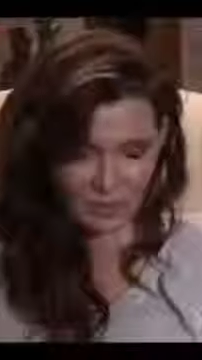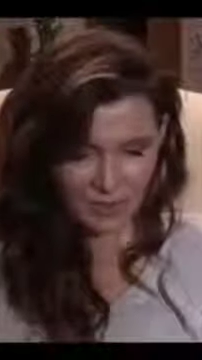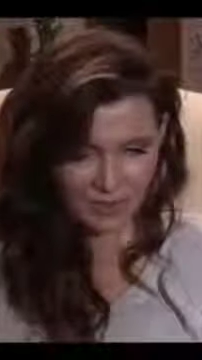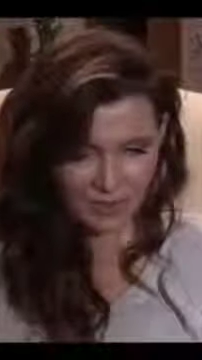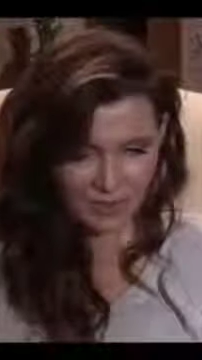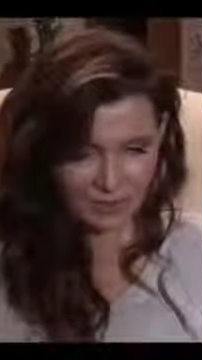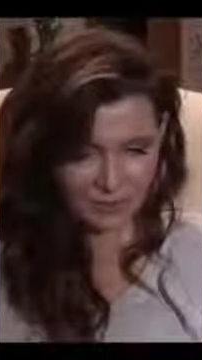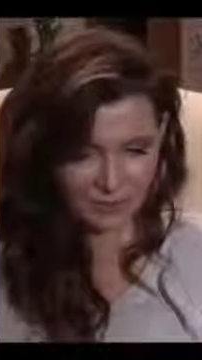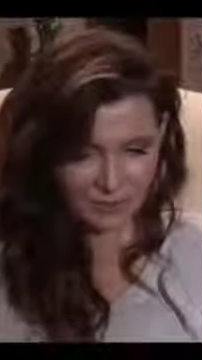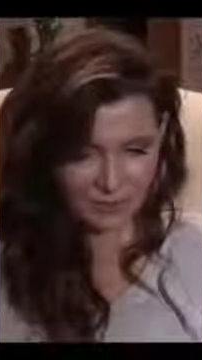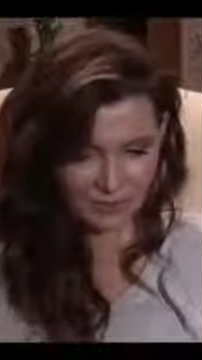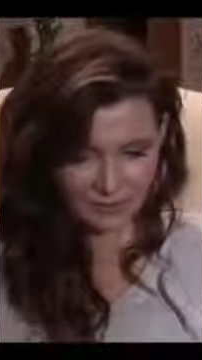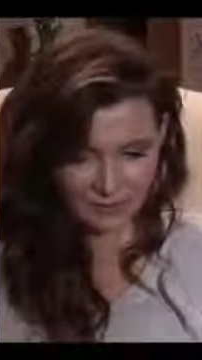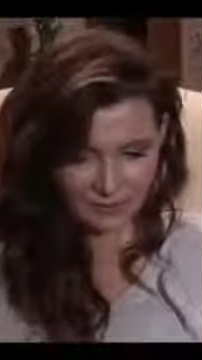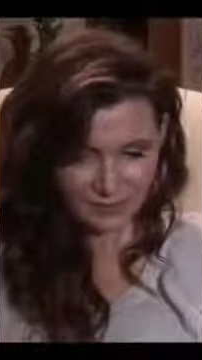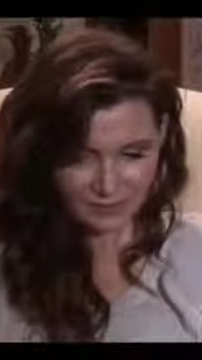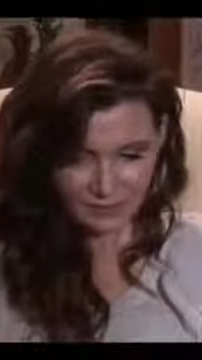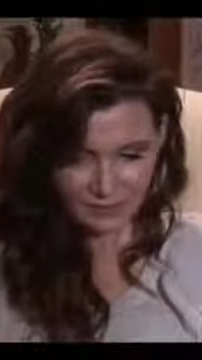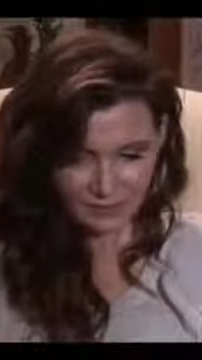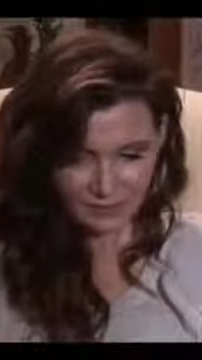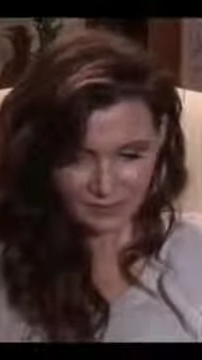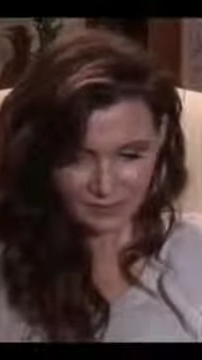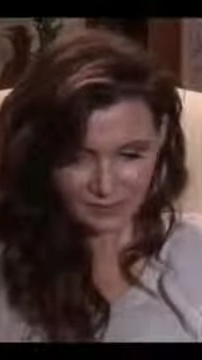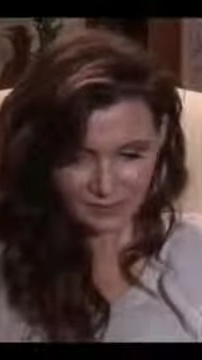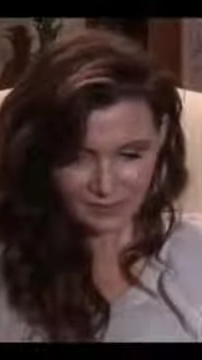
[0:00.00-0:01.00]
Well...
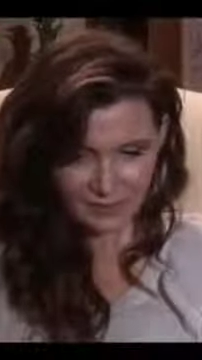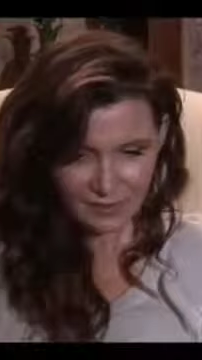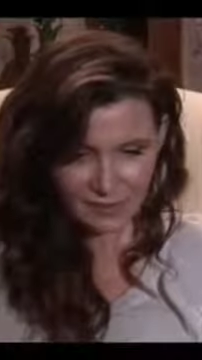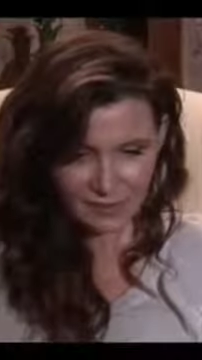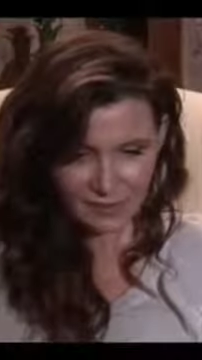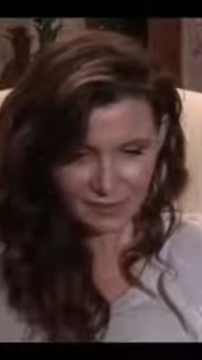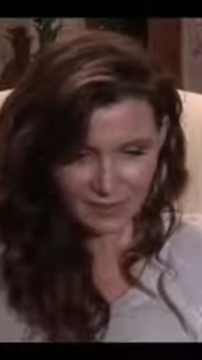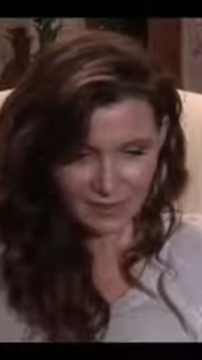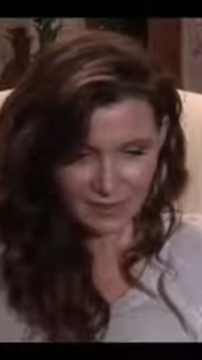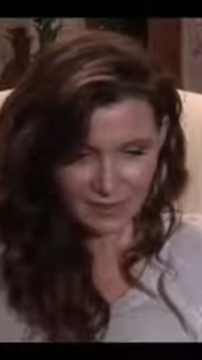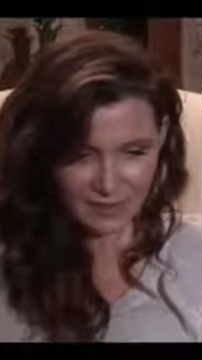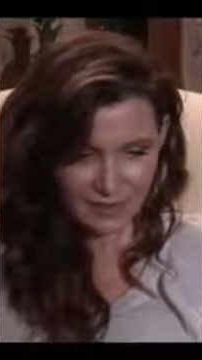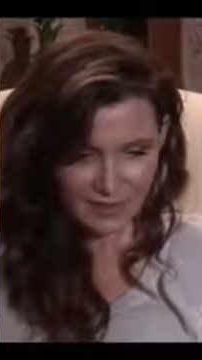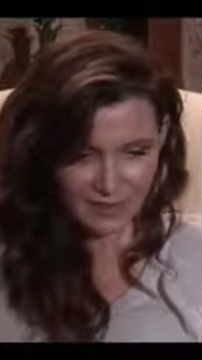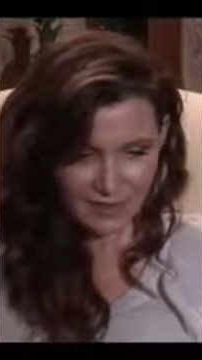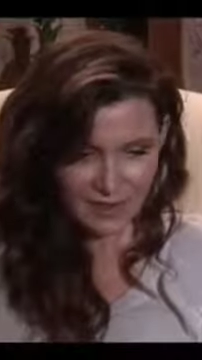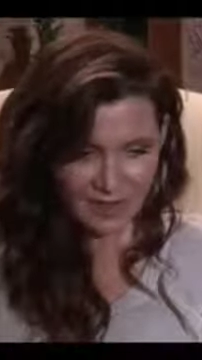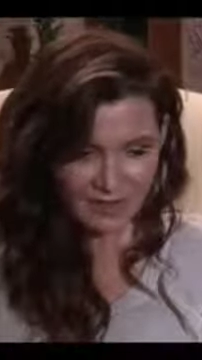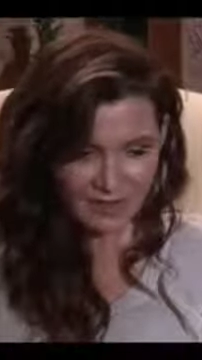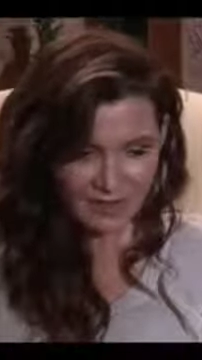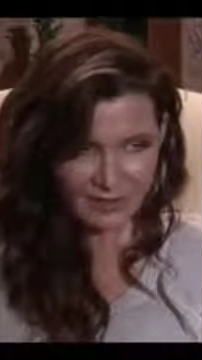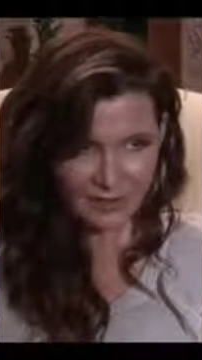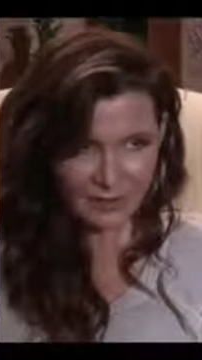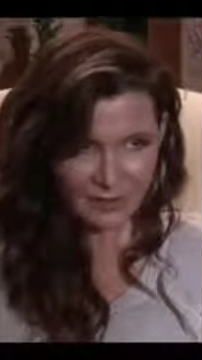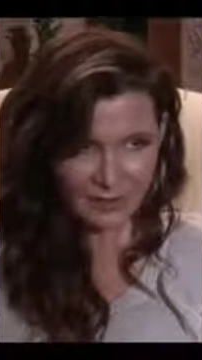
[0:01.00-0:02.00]
Seth and
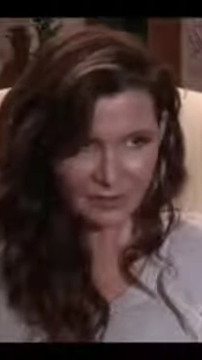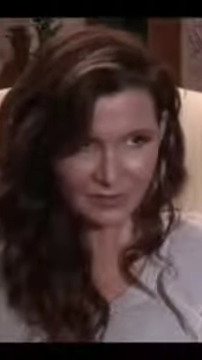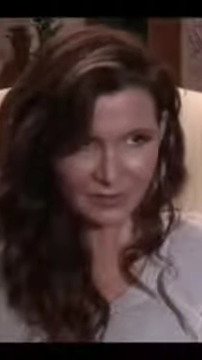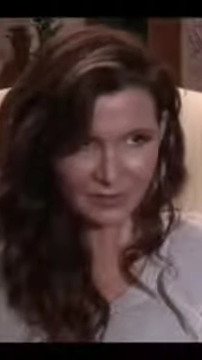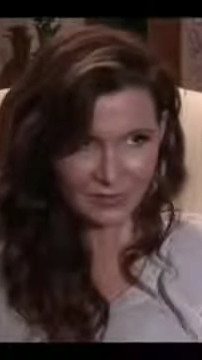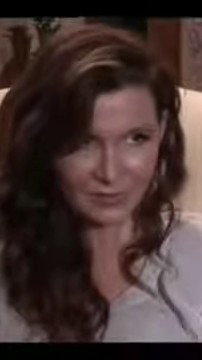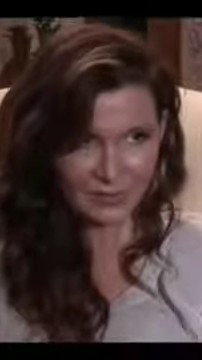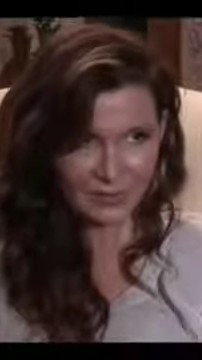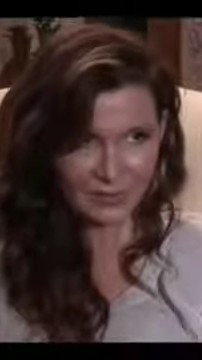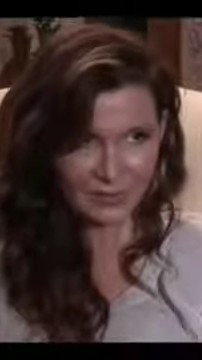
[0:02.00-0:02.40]
I don't